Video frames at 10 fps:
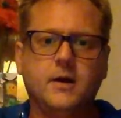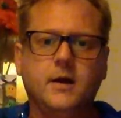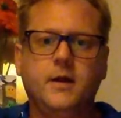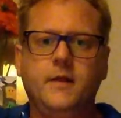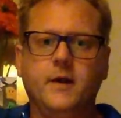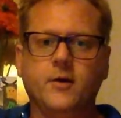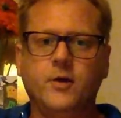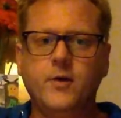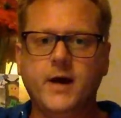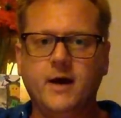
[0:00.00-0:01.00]
and there
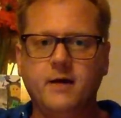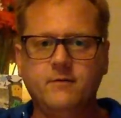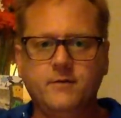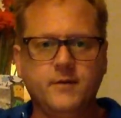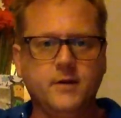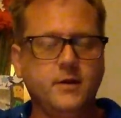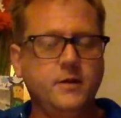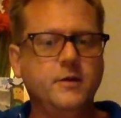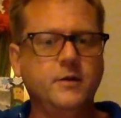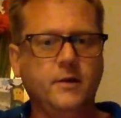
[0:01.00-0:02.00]
you have
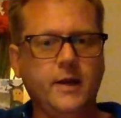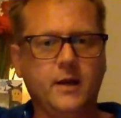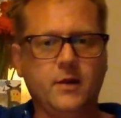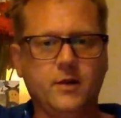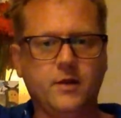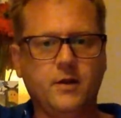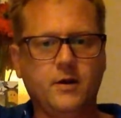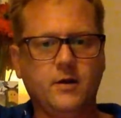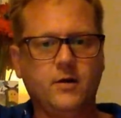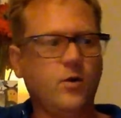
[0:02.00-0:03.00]
the length
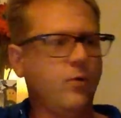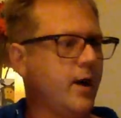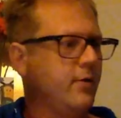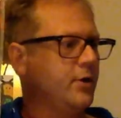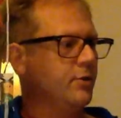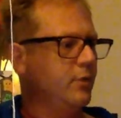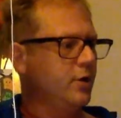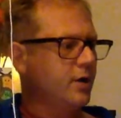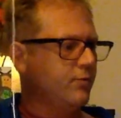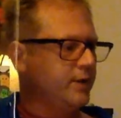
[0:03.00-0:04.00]
around your
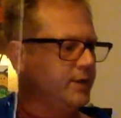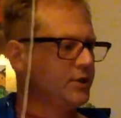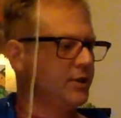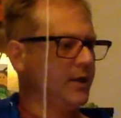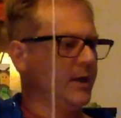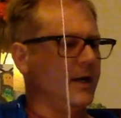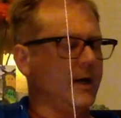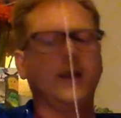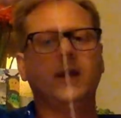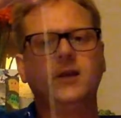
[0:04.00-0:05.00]
book, which
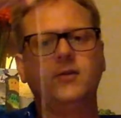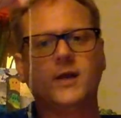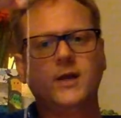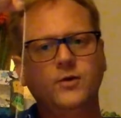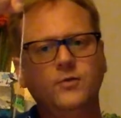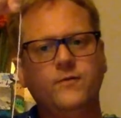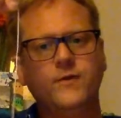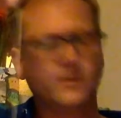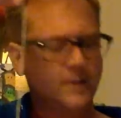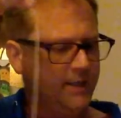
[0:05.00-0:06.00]
again you can do
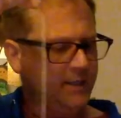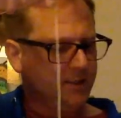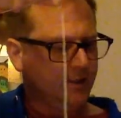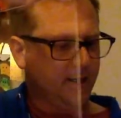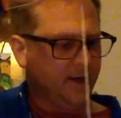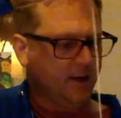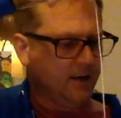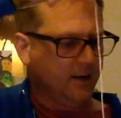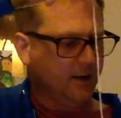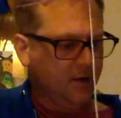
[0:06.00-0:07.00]
fairly easily
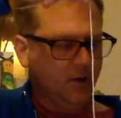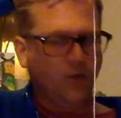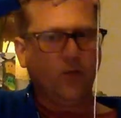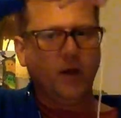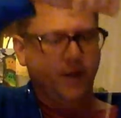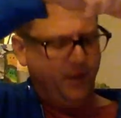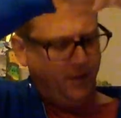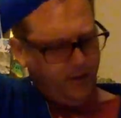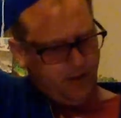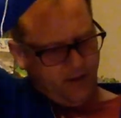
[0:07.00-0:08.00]
with
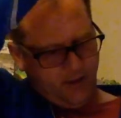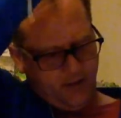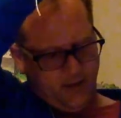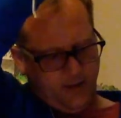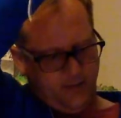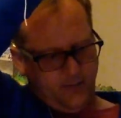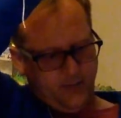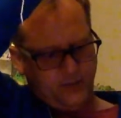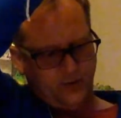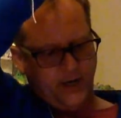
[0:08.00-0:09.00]
a
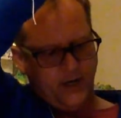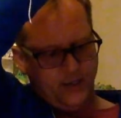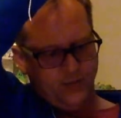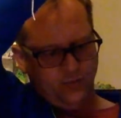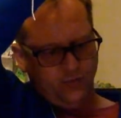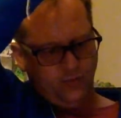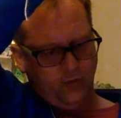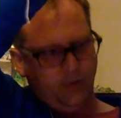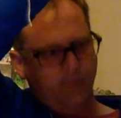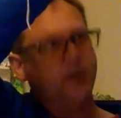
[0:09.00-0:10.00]
straight edge
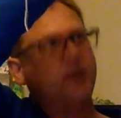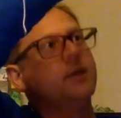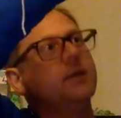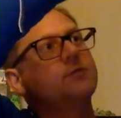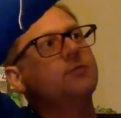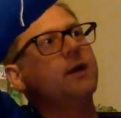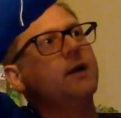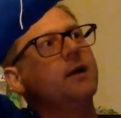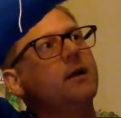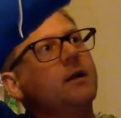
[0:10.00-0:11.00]
ruler, but this
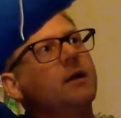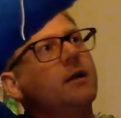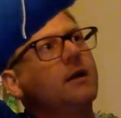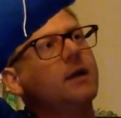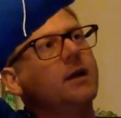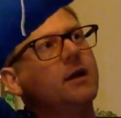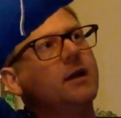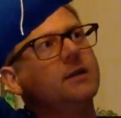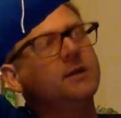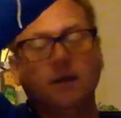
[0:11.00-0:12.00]
way
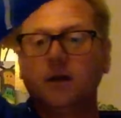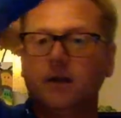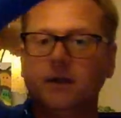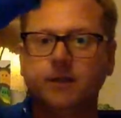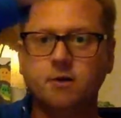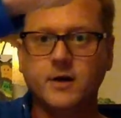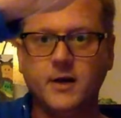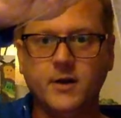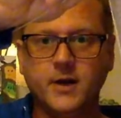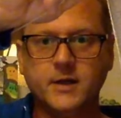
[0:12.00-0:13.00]
is a little easier and
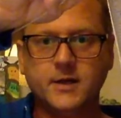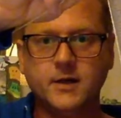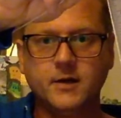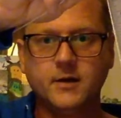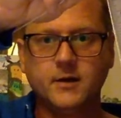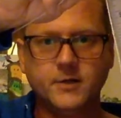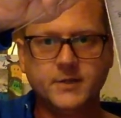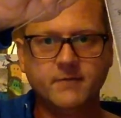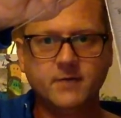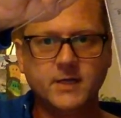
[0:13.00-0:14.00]
you get to your
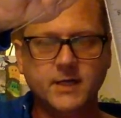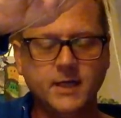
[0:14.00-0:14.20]
17